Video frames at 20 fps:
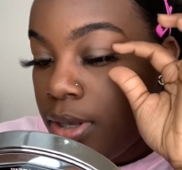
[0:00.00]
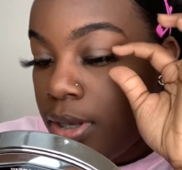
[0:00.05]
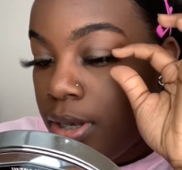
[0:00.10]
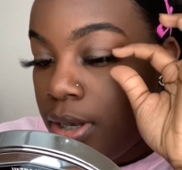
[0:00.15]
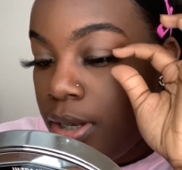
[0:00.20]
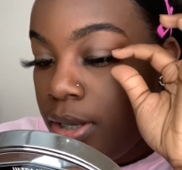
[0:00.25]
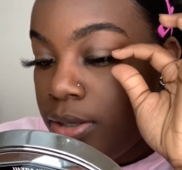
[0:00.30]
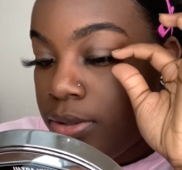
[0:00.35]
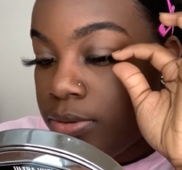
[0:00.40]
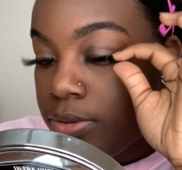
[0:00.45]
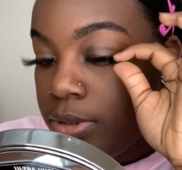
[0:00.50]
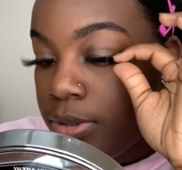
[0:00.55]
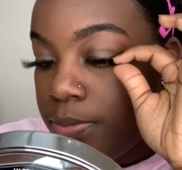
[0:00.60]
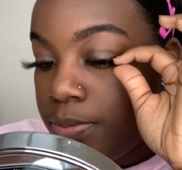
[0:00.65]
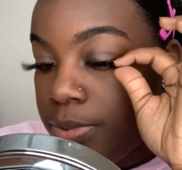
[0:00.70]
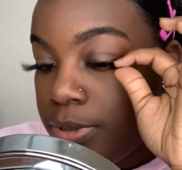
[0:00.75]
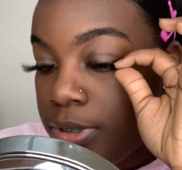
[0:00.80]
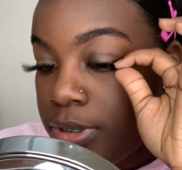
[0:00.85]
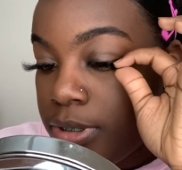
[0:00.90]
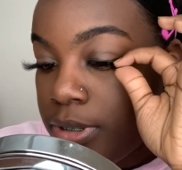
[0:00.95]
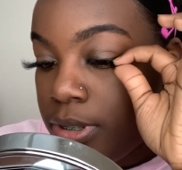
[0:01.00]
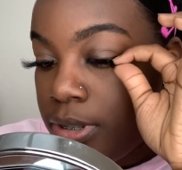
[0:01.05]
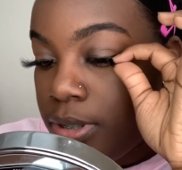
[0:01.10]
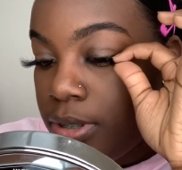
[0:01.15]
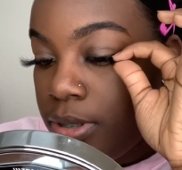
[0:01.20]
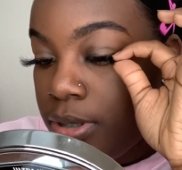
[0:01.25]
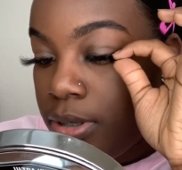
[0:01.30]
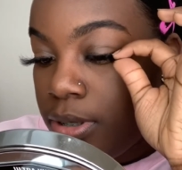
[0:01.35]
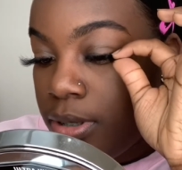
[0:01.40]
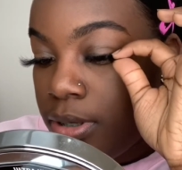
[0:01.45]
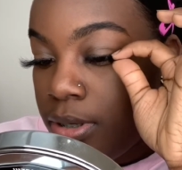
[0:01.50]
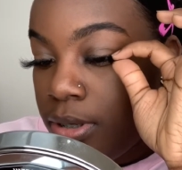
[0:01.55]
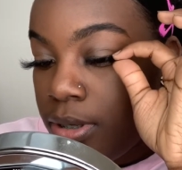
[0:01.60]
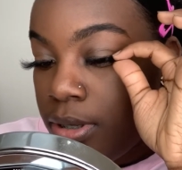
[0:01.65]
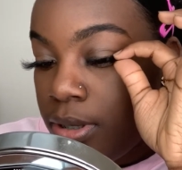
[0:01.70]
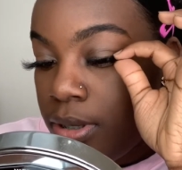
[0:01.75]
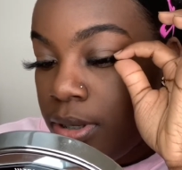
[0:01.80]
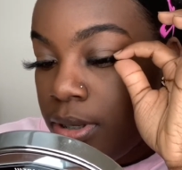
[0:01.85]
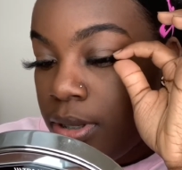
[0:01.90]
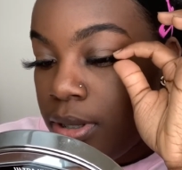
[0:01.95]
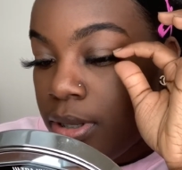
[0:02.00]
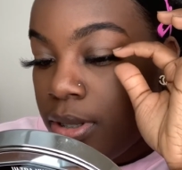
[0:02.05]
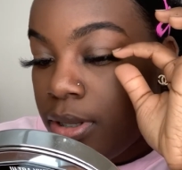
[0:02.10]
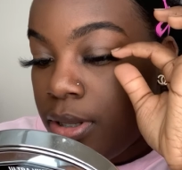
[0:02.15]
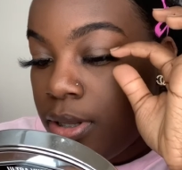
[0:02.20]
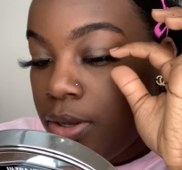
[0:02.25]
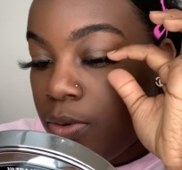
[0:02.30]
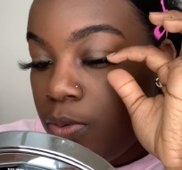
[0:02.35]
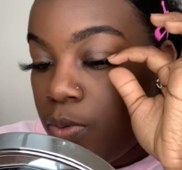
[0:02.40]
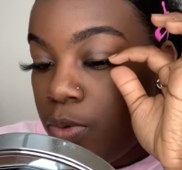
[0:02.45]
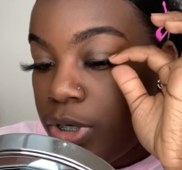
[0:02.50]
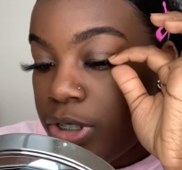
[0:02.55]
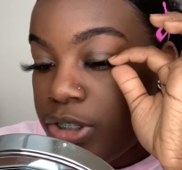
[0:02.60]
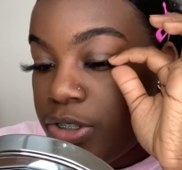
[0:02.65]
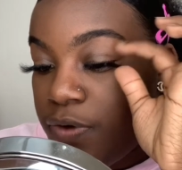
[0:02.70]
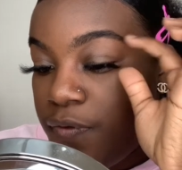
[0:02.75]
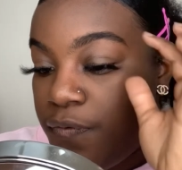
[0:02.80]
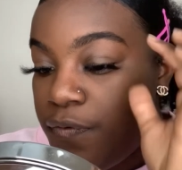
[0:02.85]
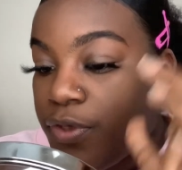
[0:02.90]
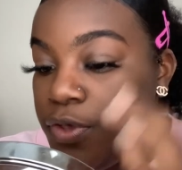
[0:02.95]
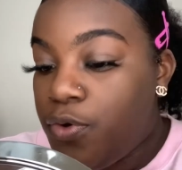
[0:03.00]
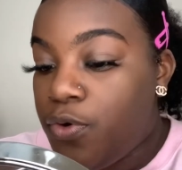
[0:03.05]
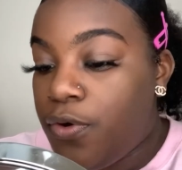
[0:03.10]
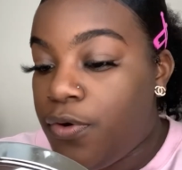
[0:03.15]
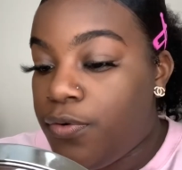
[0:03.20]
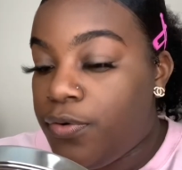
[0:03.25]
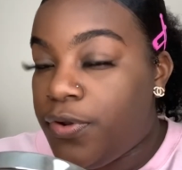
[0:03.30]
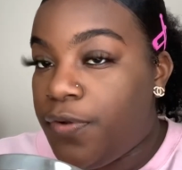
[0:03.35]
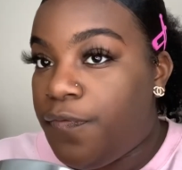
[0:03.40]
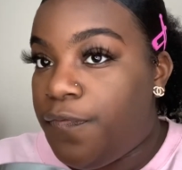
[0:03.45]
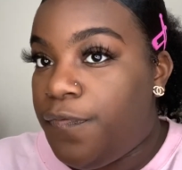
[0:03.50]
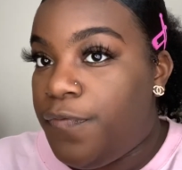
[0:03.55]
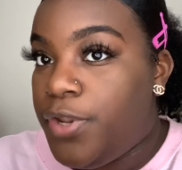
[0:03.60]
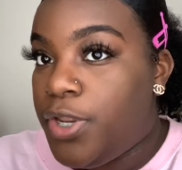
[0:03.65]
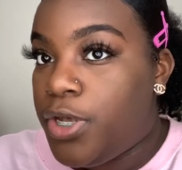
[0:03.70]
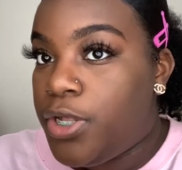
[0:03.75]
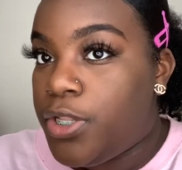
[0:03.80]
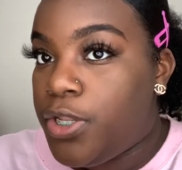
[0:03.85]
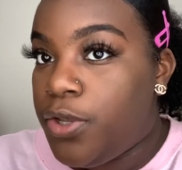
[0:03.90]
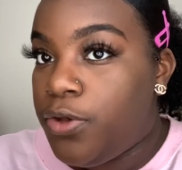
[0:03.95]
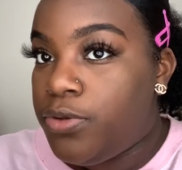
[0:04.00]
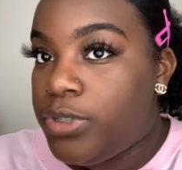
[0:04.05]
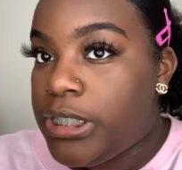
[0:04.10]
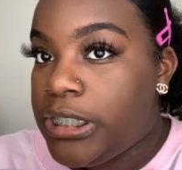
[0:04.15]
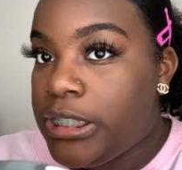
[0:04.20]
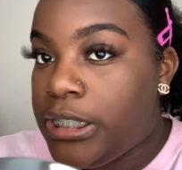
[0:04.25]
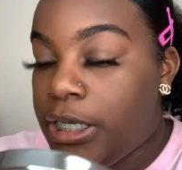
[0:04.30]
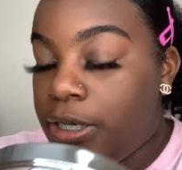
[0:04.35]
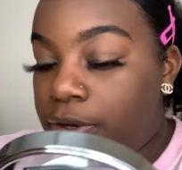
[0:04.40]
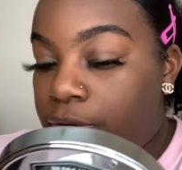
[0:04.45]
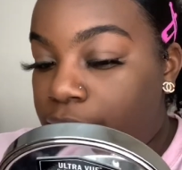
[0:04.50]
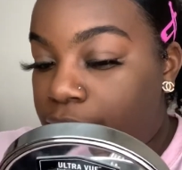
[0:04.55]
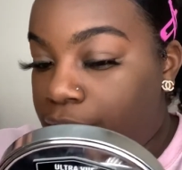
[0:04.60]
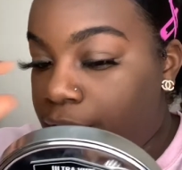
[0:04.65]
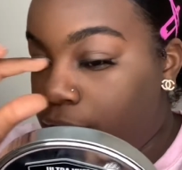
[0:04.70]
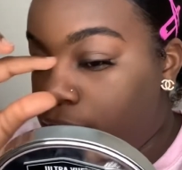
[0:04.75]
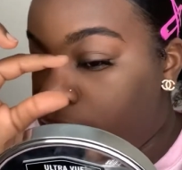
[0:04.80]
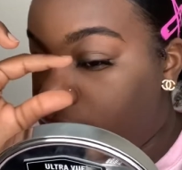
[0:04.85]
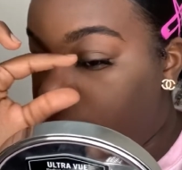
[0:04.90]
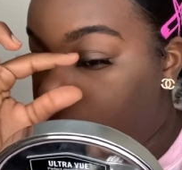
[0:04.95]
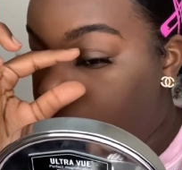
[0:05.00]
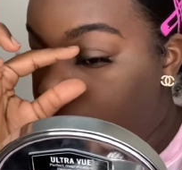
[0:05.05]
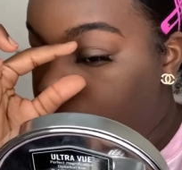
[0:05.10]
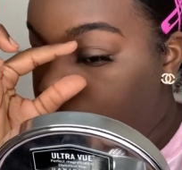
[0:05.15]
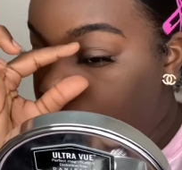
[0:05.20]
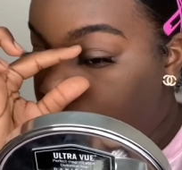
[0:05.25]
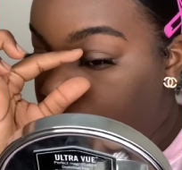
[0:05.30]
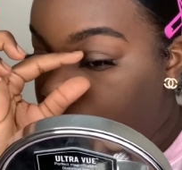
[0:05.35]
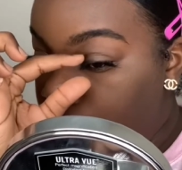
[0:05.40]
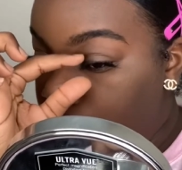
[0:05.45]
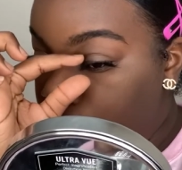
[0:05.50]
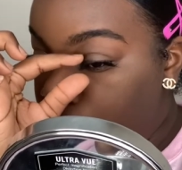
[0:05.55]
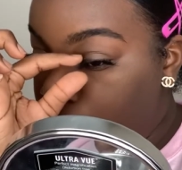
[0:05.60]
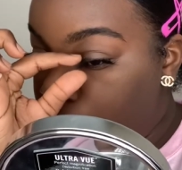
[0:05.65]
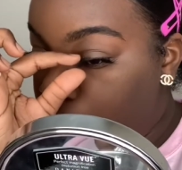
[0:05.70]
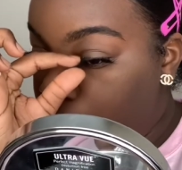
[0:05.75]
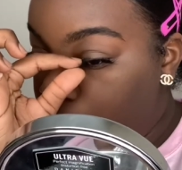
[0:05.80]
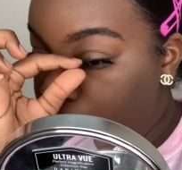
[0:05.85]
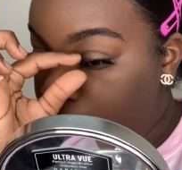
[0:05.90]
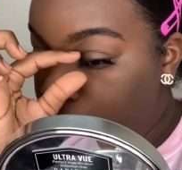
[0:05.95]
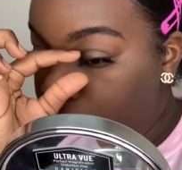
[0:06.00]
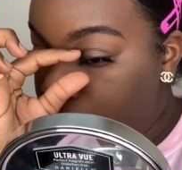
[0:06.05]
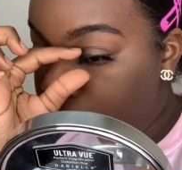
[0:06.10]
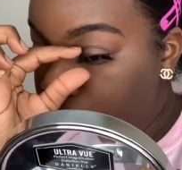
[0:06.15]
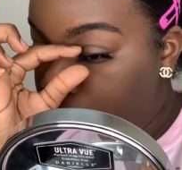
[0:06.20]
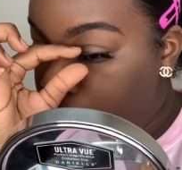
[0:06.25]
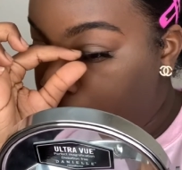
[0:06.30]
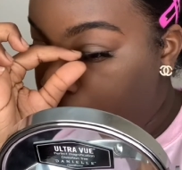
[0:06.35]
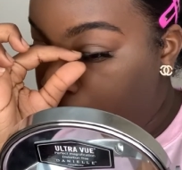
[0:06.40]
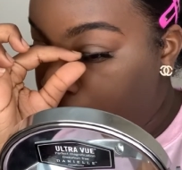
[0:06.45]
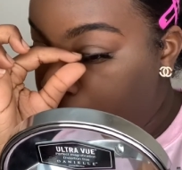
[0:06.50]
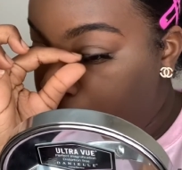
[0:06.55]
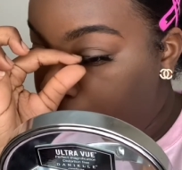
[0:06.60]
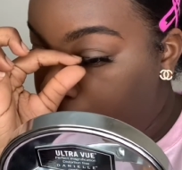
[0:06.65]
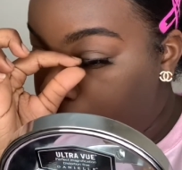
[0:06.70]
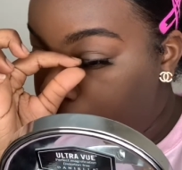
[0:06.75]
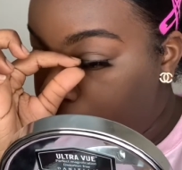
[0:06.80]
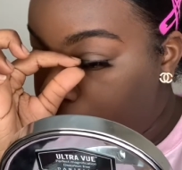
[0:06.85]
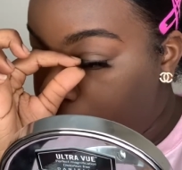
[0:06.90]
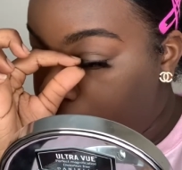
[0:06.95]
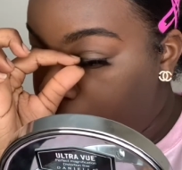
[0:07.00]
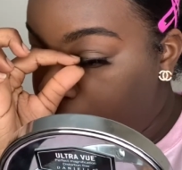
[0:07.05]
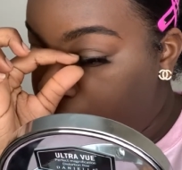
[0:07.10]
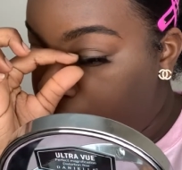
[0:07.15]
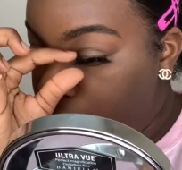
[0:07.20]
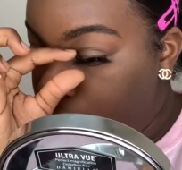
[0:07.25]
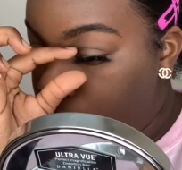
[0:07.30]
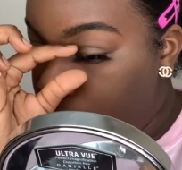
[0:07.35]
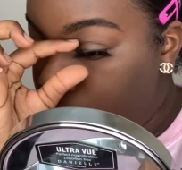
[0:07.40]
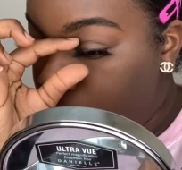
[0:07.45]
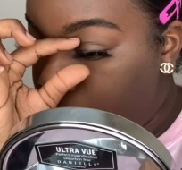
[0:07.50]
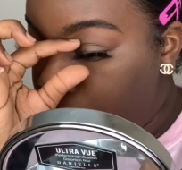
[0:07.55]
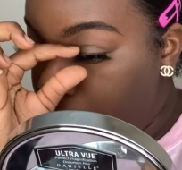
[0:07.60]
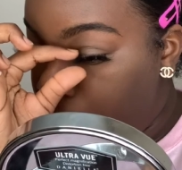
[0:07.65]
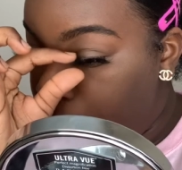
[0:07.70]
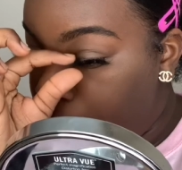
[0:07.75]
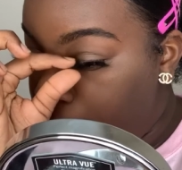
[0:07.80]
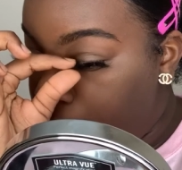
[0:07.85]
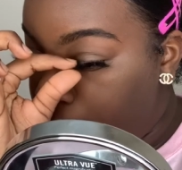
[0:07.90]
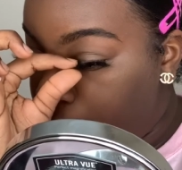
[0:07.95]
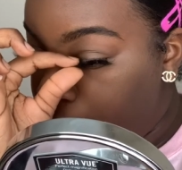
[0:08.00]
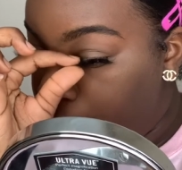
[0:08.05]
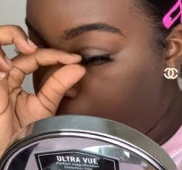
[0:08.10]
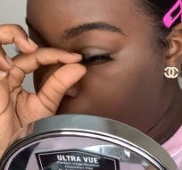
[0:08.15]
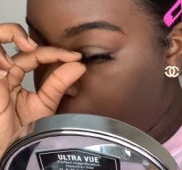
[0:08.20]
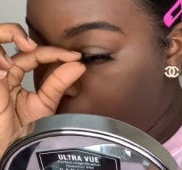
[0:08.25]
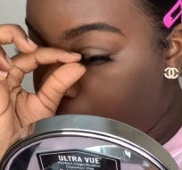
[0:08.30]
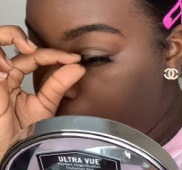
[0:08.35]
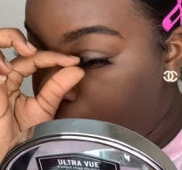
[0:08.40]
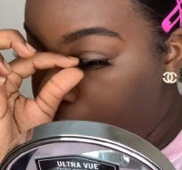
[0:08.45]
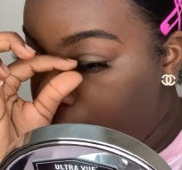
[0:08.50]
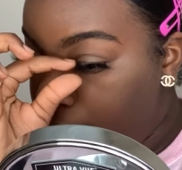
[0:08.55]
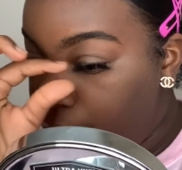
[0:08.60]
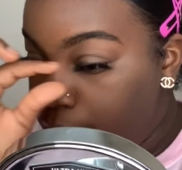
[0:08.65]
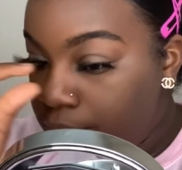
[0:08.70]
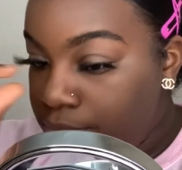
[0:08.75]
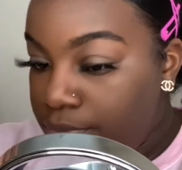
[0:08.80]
And you wanna push it. Once you want, the glue still feels a little wet. I like my glue still feel a little wet when I put it on, I don't care.